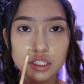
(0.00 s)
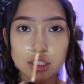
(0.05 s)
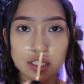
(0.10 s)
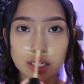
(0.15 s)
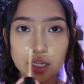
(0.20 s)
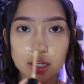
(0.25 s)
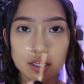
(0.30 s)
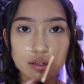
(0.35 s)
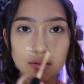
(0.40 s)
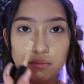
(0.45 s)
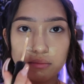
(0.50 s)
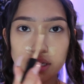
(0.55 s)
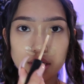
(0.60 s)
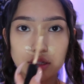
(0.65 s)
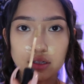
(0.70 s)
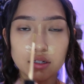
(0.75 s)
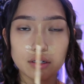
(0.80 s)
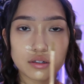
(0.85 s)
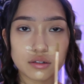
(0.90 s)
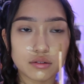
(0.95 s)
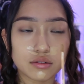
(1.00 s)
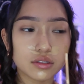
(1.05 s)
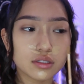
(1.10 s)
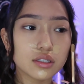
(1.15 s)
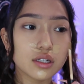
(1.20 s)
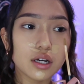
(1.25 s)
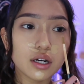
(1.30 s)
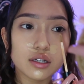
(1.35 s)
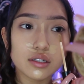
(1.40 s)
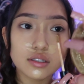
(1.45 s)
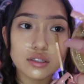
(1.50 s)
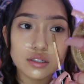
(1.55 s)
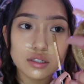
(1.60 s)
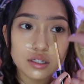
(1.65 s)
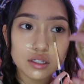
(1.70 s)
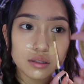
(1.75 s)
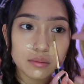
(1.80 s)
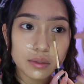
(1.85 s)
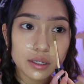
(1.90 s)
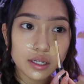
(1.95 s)
chin, my nose,
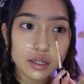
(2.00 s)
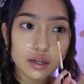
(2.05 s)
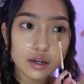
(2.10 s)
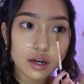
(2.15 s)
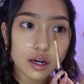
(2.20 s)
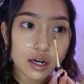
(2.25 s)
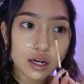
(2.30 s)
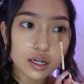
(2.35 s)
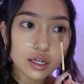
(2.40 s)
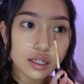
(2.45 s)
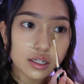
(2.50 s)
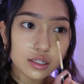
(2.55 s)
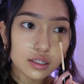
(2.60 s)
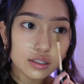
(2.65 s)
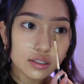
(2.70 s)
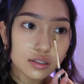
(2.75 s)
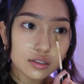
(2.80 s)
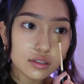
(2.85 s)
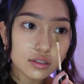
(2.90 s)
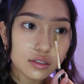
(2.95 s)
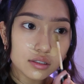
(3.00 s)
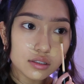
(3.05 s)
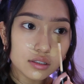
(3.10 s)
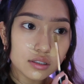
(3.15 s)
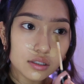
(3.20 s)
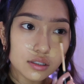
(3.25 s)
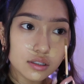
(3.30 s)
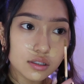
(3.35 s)
underneath my eyes.